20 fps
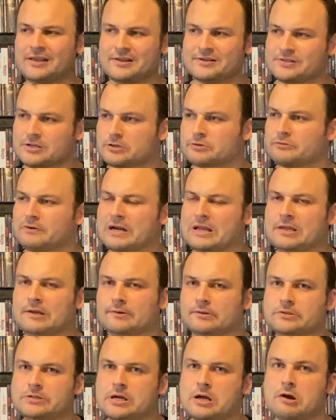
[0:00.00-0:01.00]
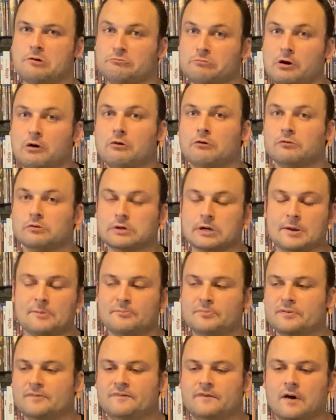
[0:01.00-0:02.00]
is a great uh, role and
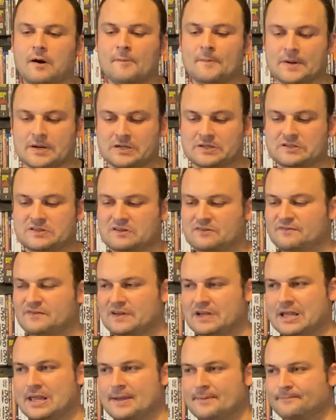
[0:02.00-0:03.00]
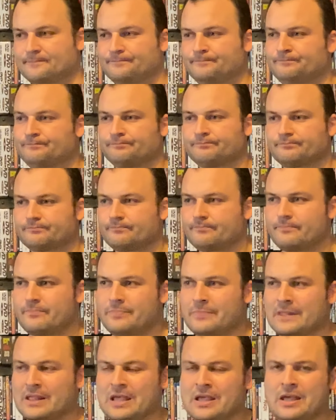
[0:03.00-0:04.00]
performance for him.
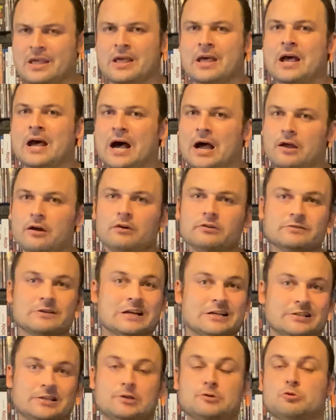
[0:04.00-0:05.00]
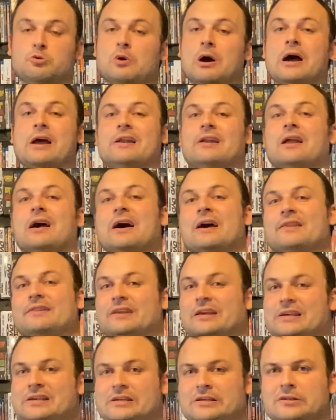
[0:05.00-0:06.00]
I also actually quite like
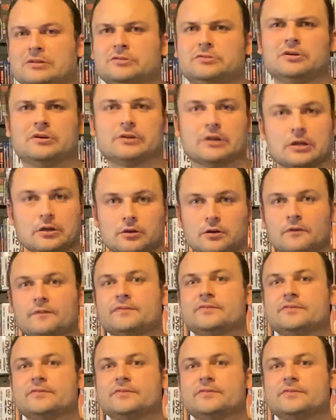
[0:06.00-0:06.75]
the sort of the love